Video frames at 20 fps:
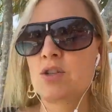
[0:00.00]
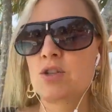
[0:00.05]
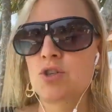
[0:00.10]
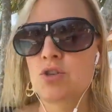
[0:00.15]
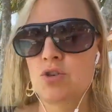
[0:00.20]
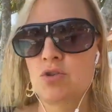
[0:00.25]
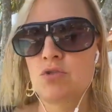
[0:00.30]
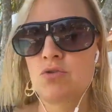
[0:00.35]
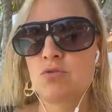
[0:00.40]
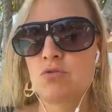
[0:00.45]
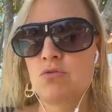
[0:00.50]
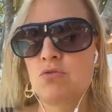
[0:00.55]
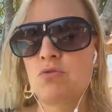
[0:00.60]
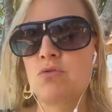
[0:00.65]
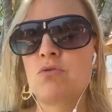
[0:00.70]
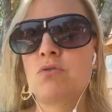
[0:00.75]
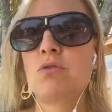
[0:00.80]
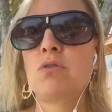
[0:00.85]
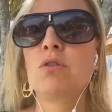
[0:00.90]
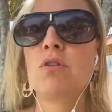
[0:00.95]

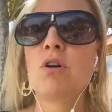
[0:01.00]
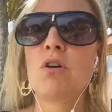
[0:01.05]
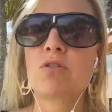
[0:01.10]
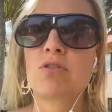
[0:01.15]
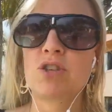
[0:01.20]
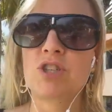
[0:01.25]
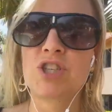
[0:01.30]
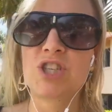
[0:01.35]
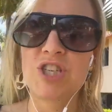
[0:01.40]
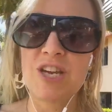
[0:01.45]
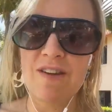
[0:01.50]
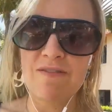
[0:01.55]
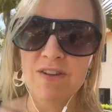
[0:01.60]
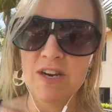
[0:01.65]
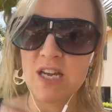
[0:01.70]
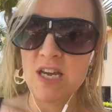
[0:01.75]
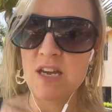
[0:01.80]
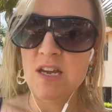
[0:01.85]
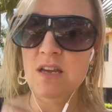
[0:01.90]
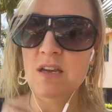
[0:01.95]
to
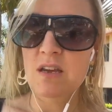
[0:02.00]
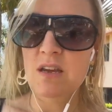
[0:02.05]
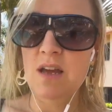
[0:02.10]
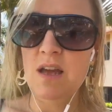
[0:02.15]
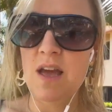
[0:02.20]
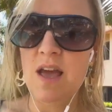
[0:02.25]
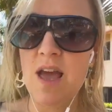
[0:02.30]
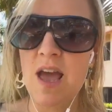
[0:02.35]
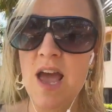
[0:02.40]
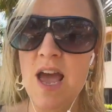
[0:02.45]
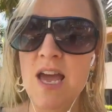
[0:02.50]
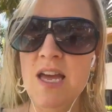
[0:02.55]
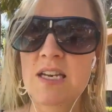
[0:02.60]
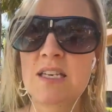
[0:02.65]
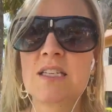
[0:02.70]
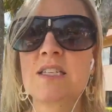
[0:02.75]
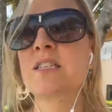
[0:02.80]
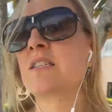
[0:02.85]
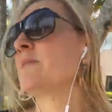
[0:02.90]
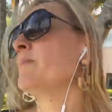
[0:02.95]
longevity.
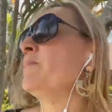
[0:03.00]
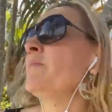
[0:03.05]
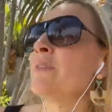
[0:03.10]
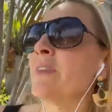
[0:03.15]
And